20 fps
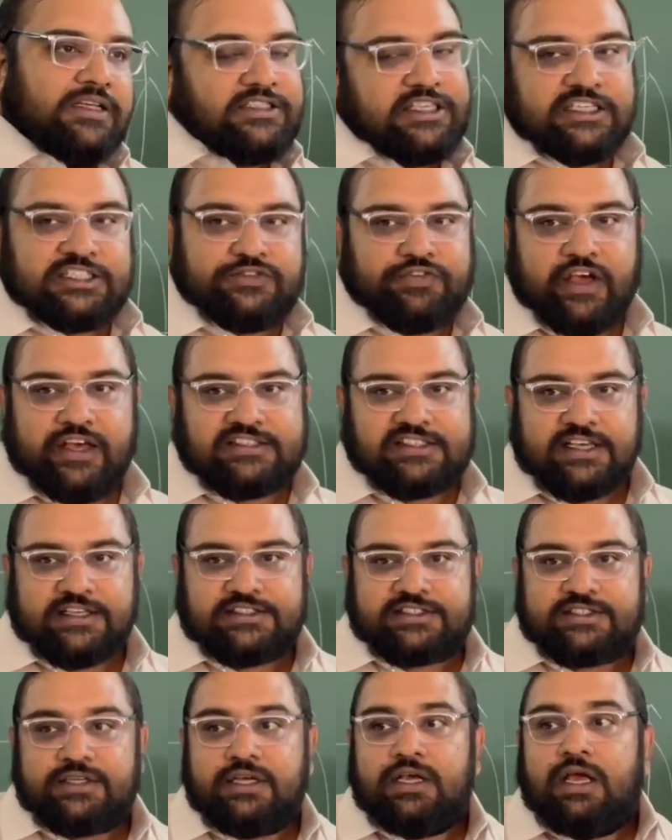6
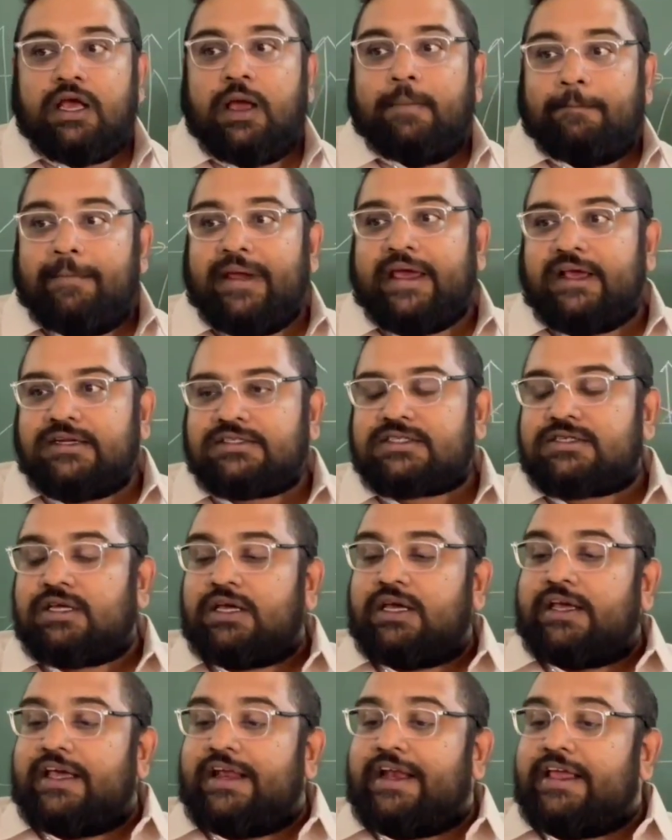faces. Means
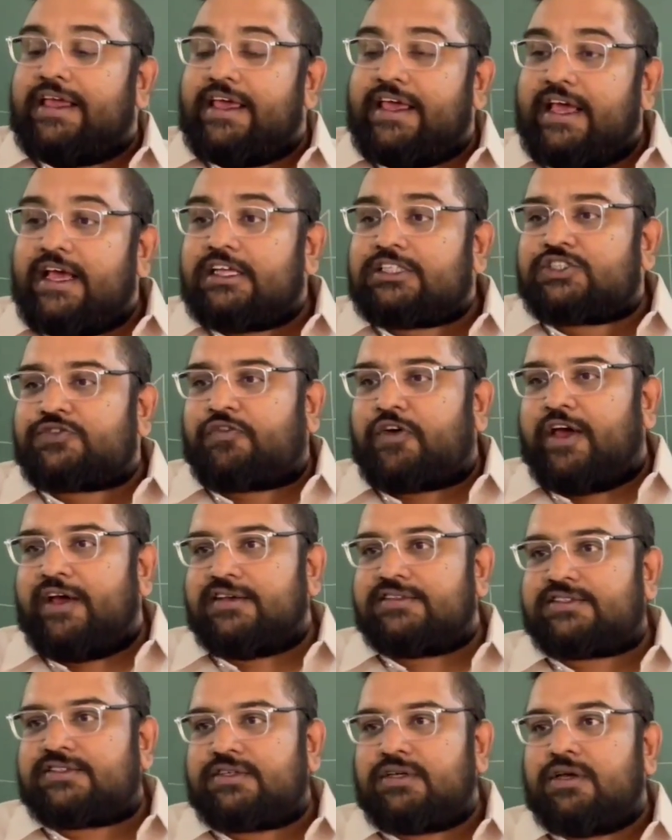in each
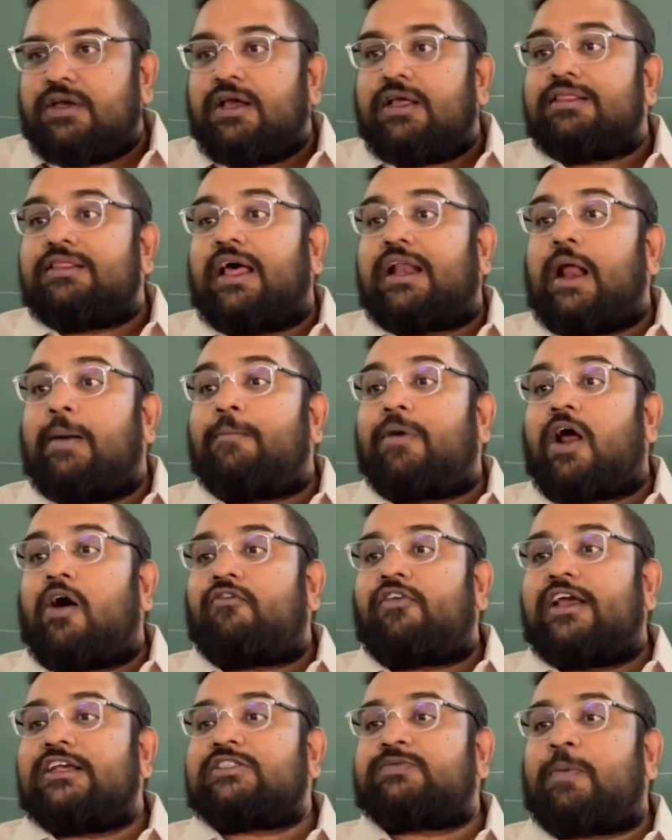face the number
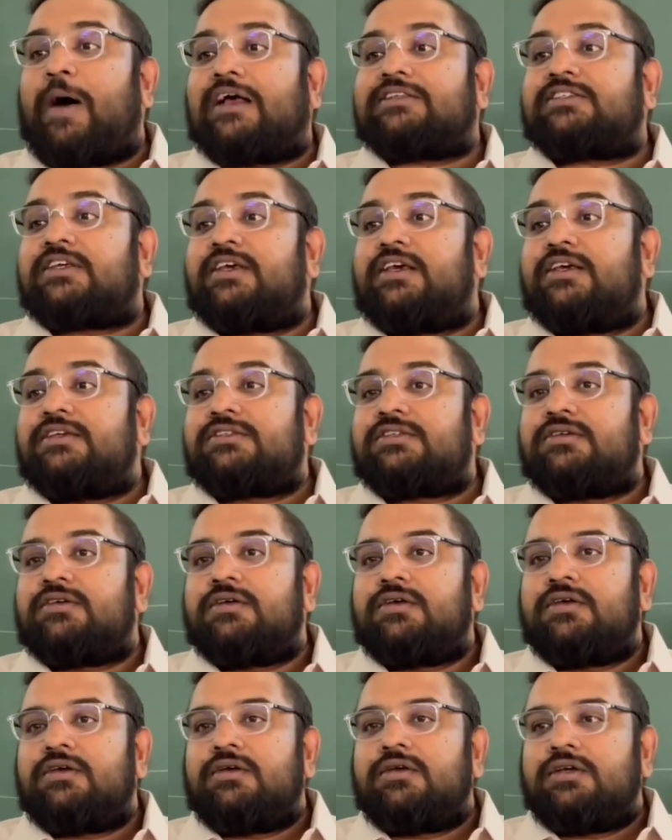of lines passing is
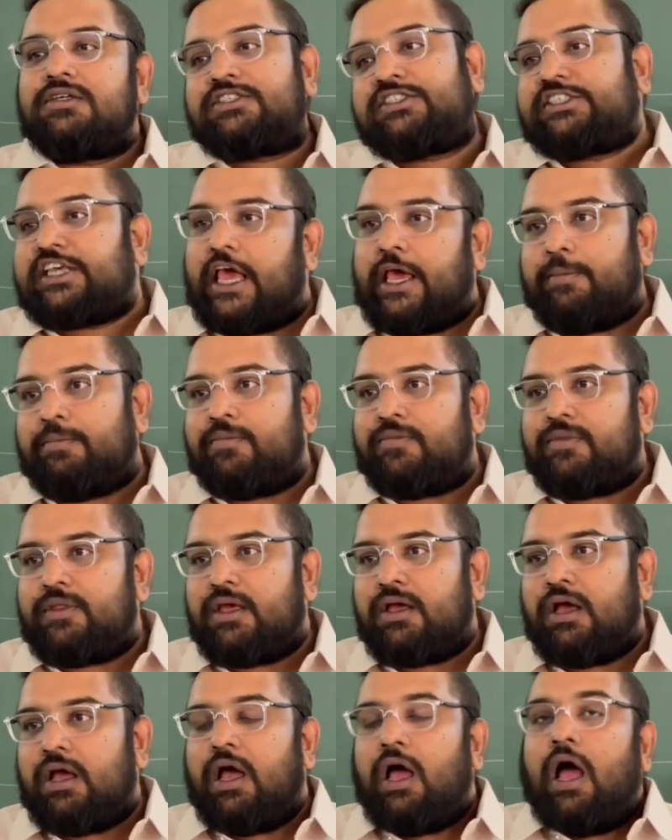
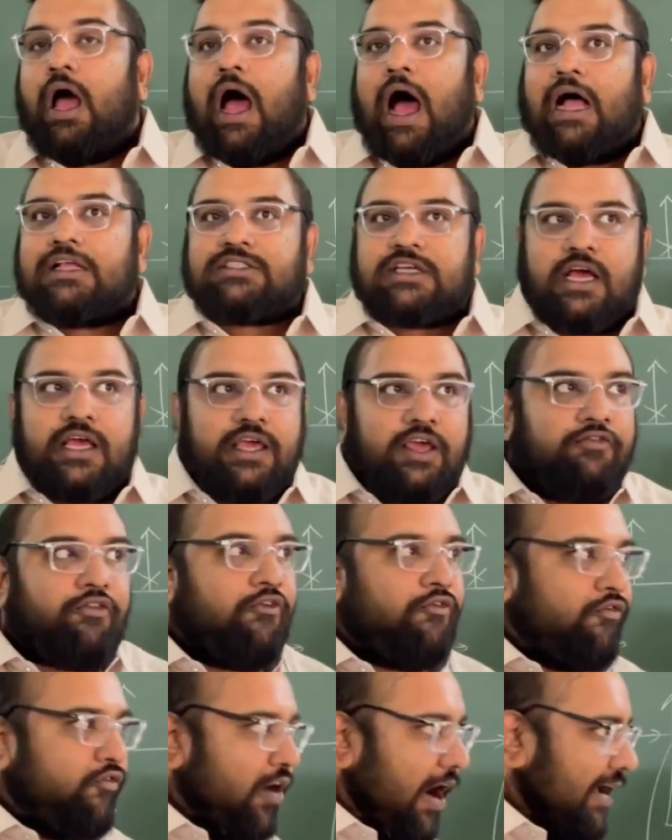same. Acha,
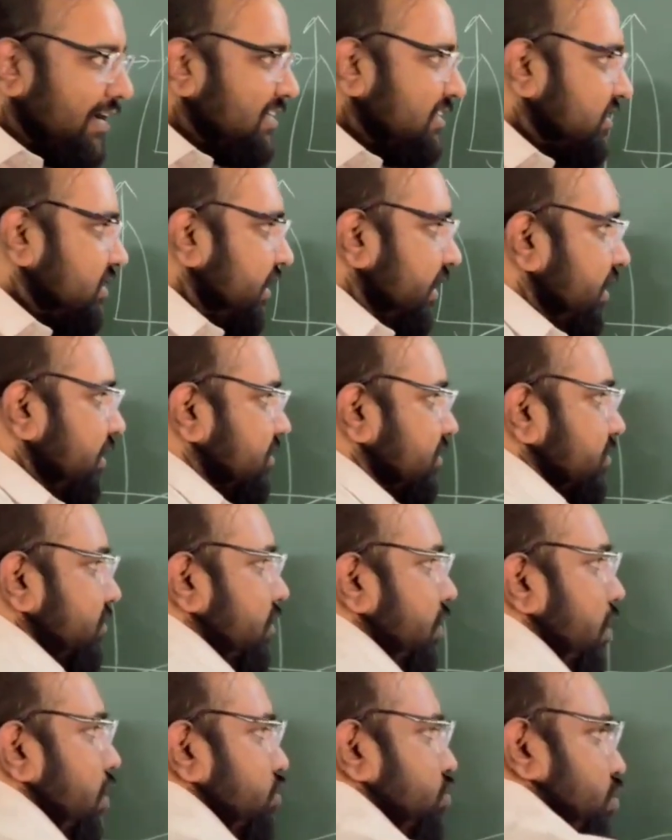if flux is
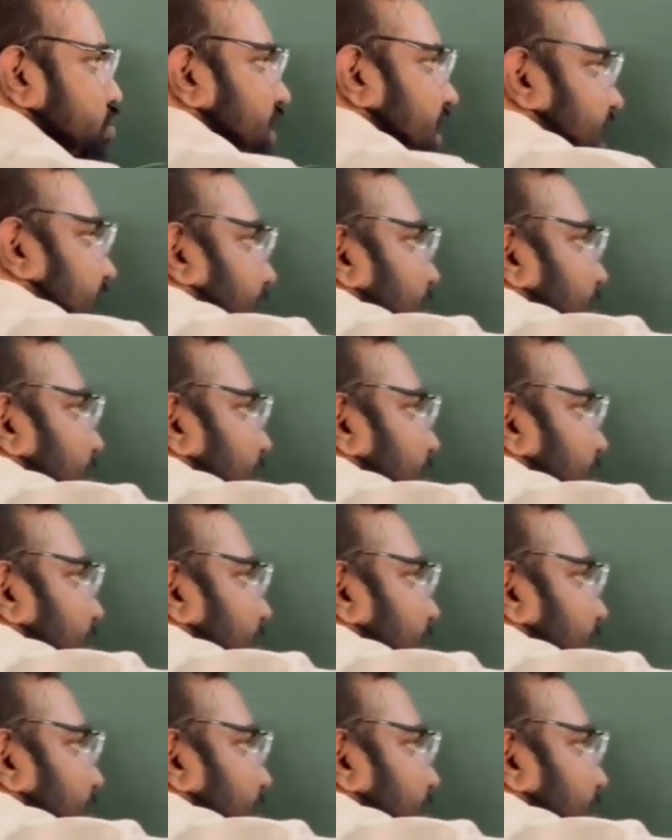through the